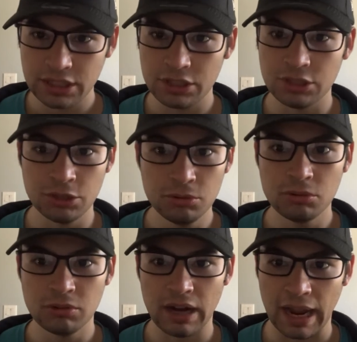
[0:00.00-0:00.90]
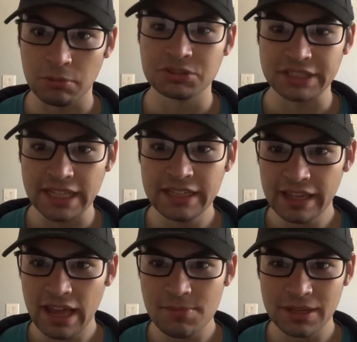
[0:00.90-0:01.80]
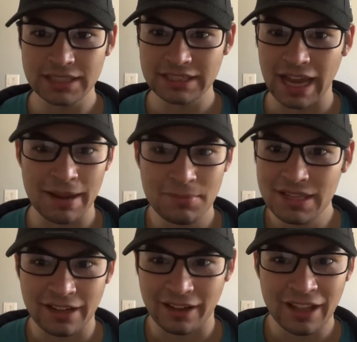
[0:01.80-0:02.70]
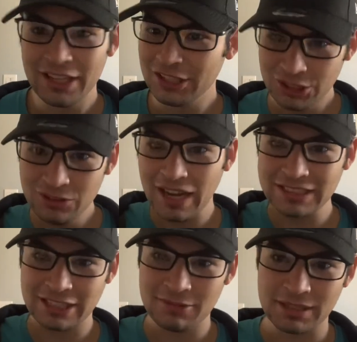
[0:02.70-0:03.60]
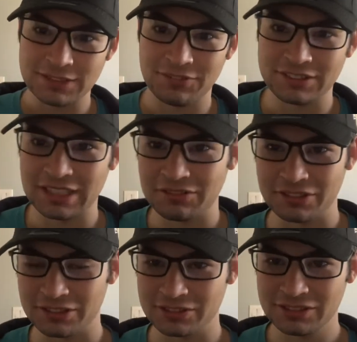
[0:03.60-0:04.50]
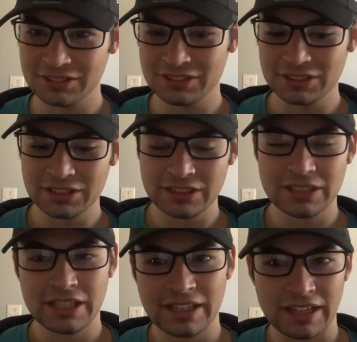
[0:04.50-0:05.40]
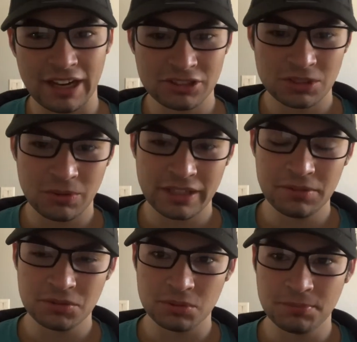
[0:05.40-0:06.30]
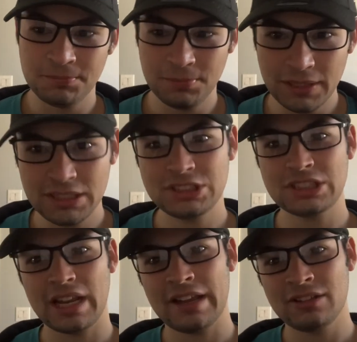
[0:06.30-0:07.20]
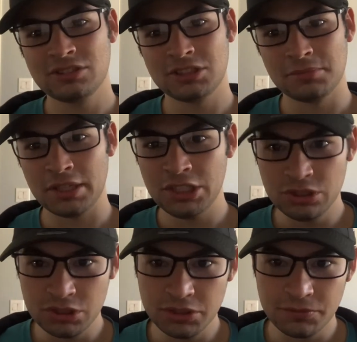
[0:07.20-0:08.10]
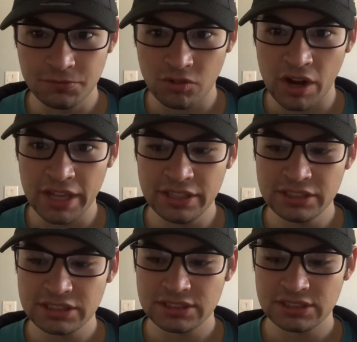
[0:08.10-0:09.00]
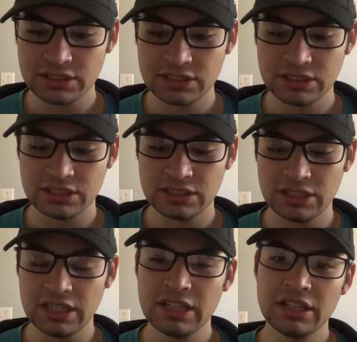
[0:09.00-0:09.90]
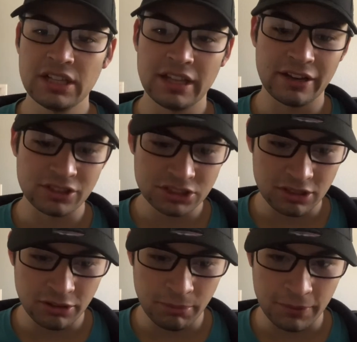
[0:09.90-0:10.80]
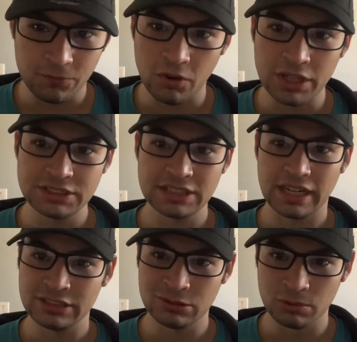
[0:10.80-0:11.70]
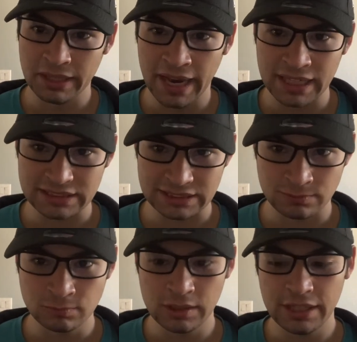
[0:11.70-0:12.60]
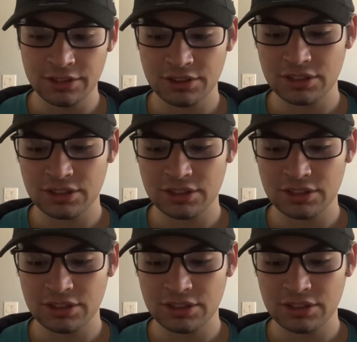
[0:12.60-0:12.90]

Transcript: you. I will say it again because I mean it. You guys are the best fans out there. I also want to give a big shout out to my YouTube friends and also my friends that I do reactions with.